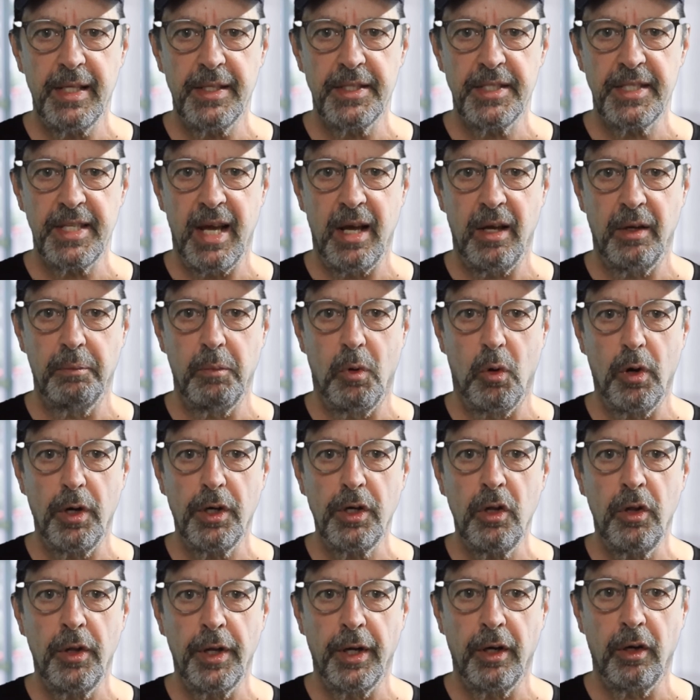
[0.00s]
sound more
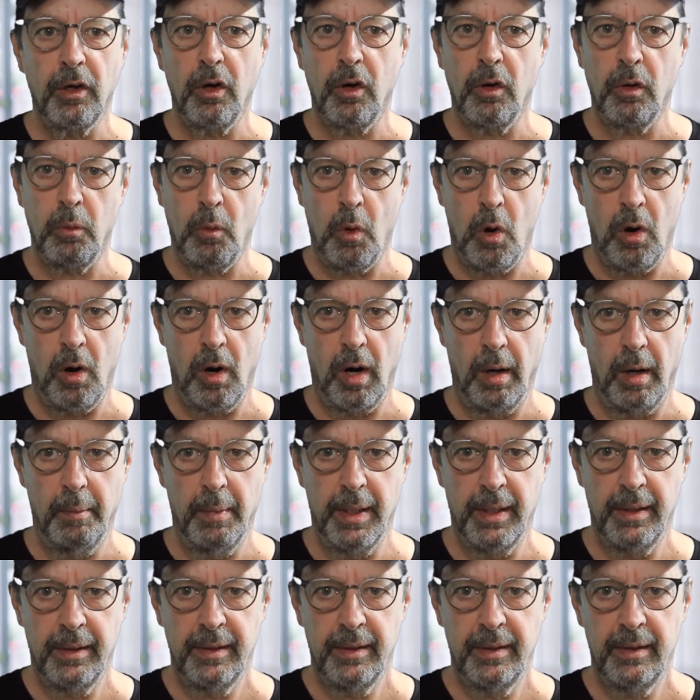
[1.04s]
clear or warm.
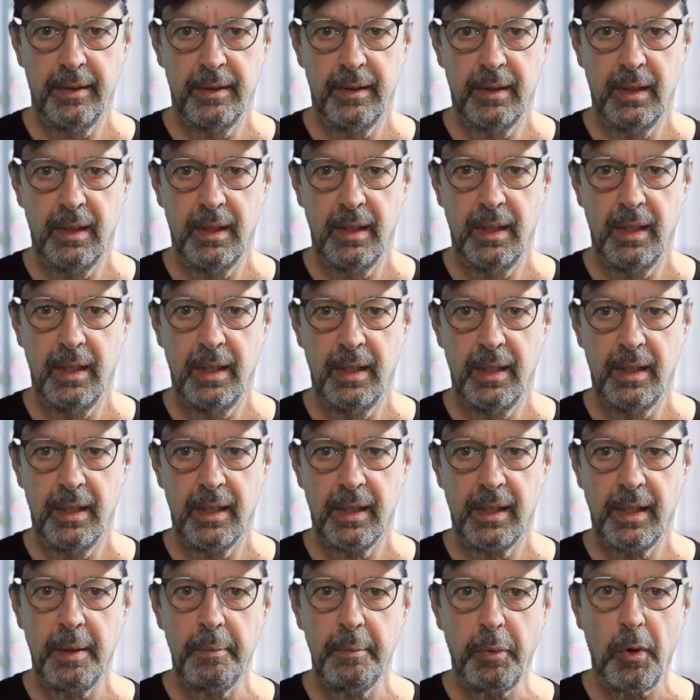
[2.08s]

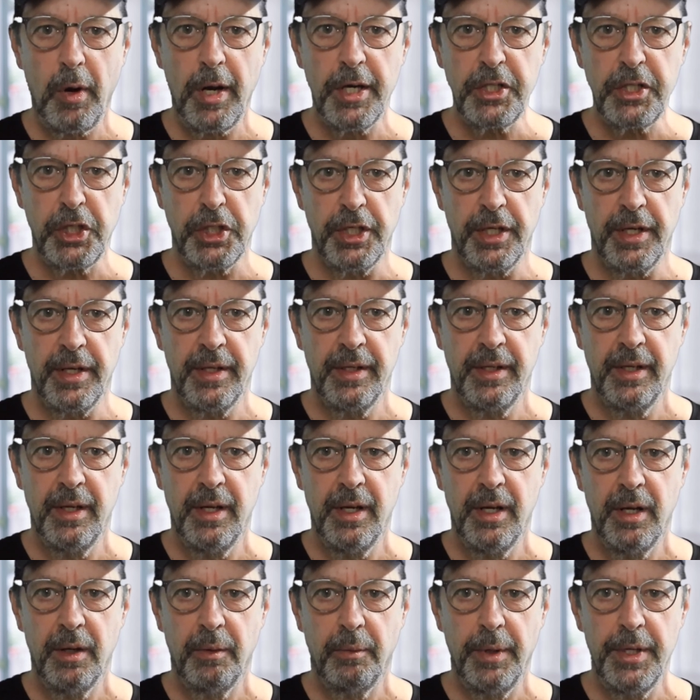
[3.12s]
Compression.
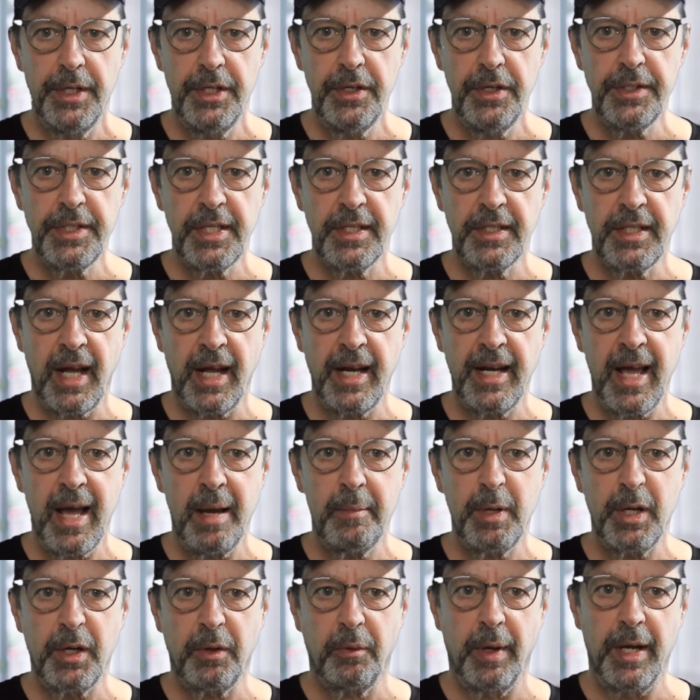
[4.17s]
Reduce the
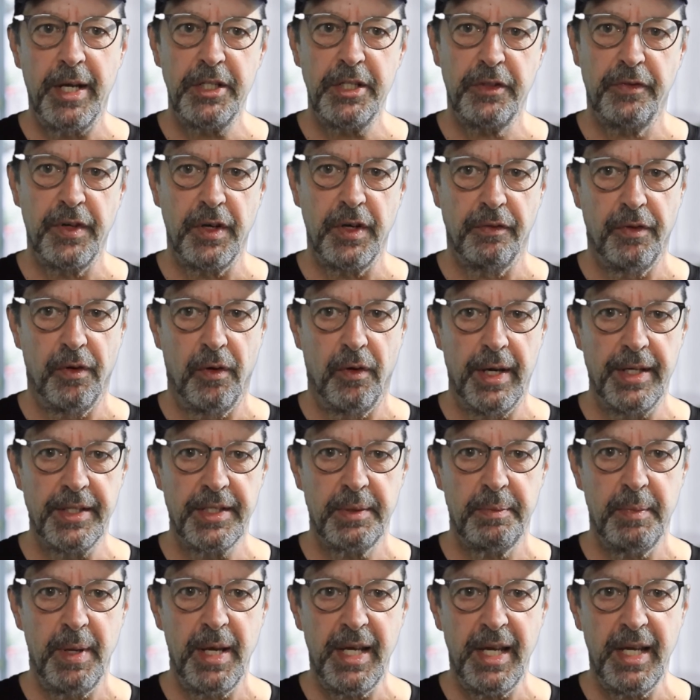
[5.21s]
dynamic range of your
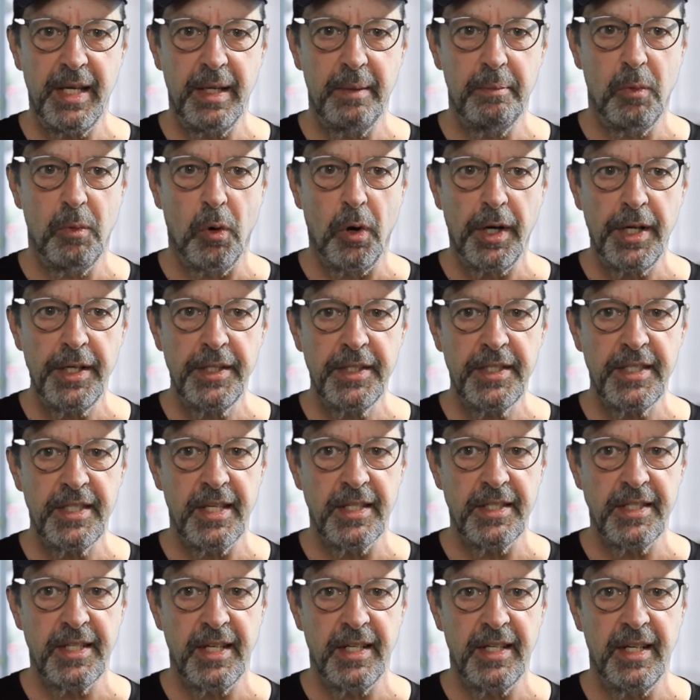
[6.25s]
voice, making it more
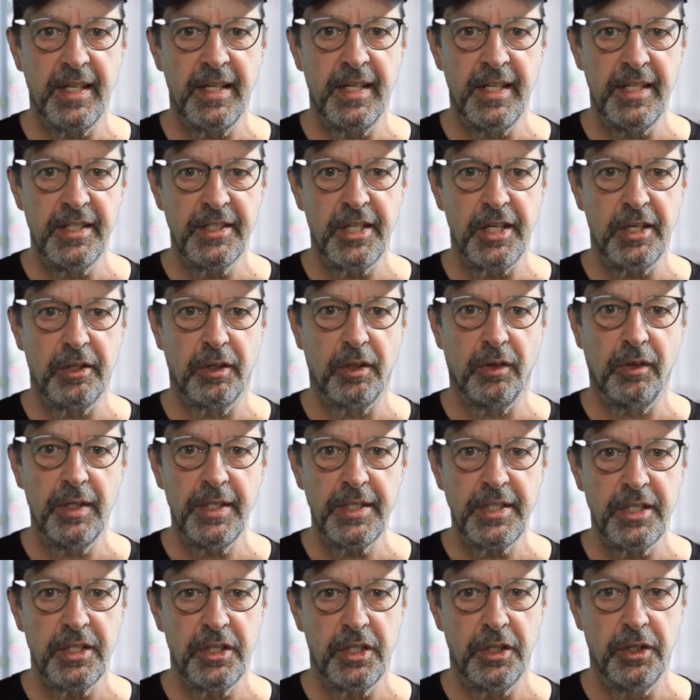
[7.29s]
consistent and easier to
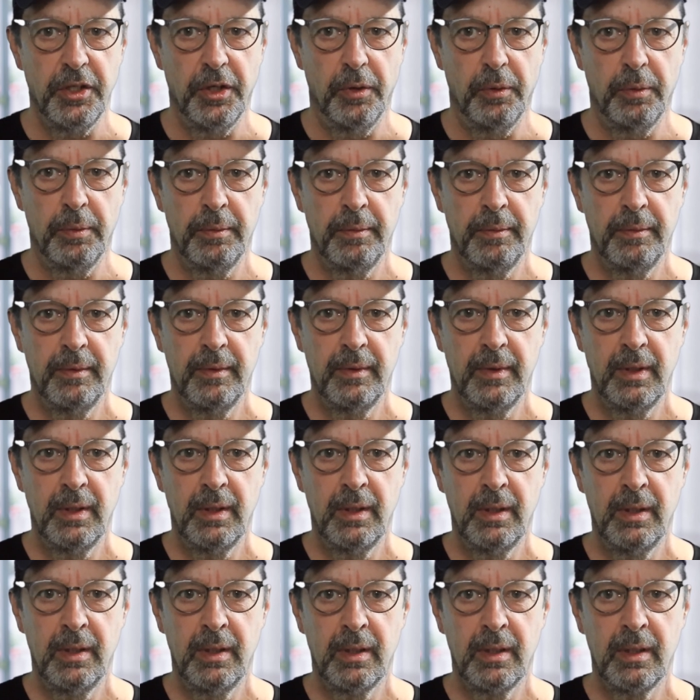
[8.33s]
listen to.
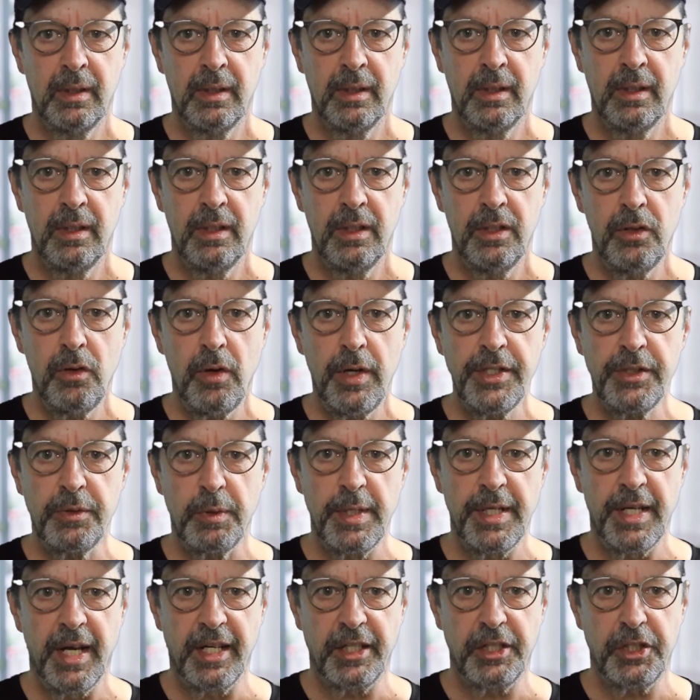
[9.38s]
Noise
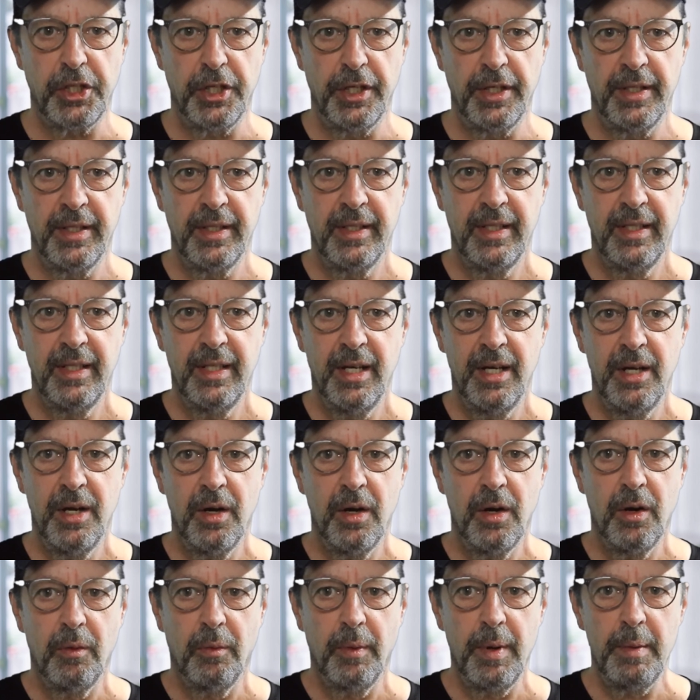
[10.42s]
reduction.
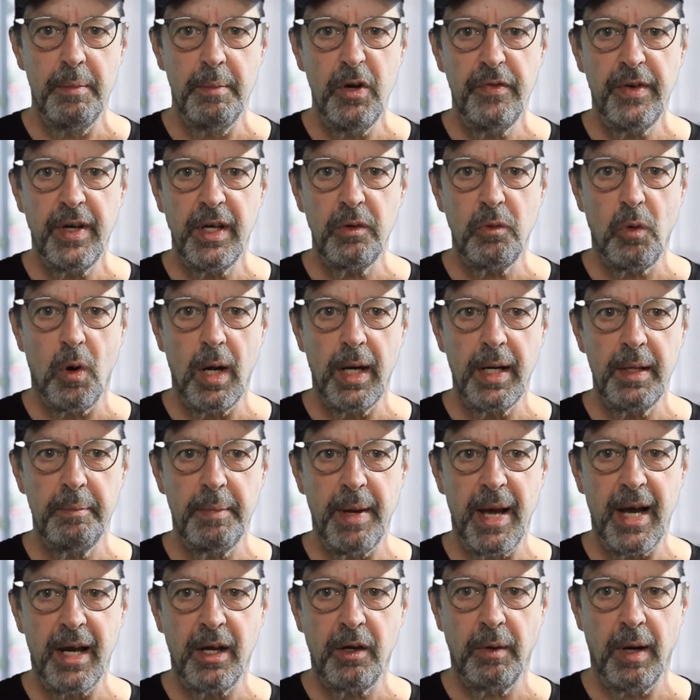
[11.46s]
Remove unwanted
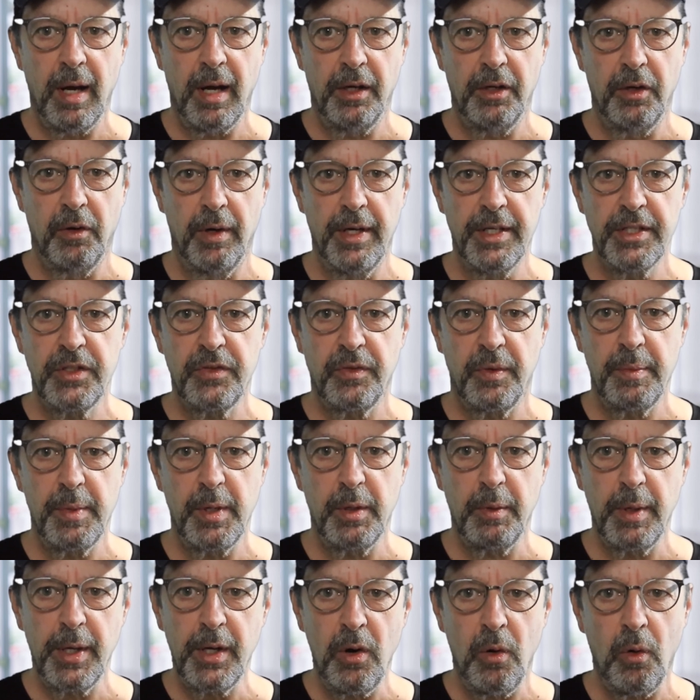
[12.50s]
background noise from
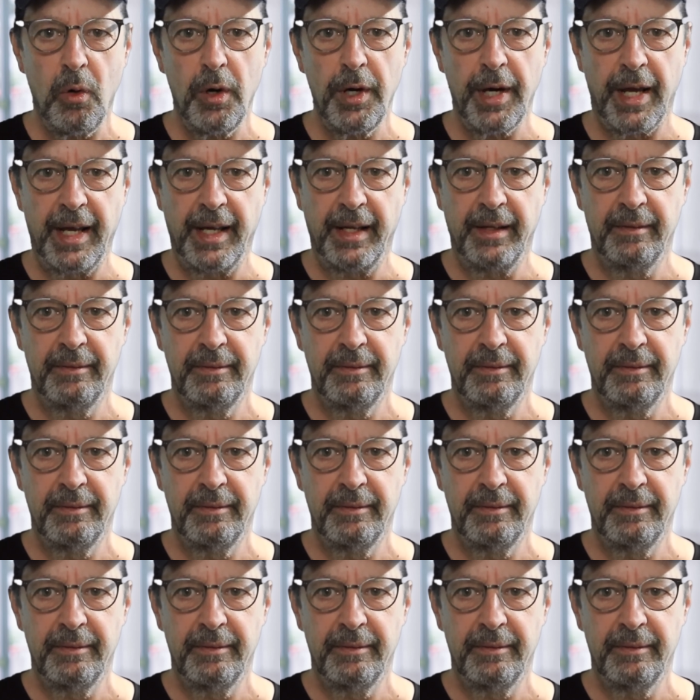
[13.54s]
your recording.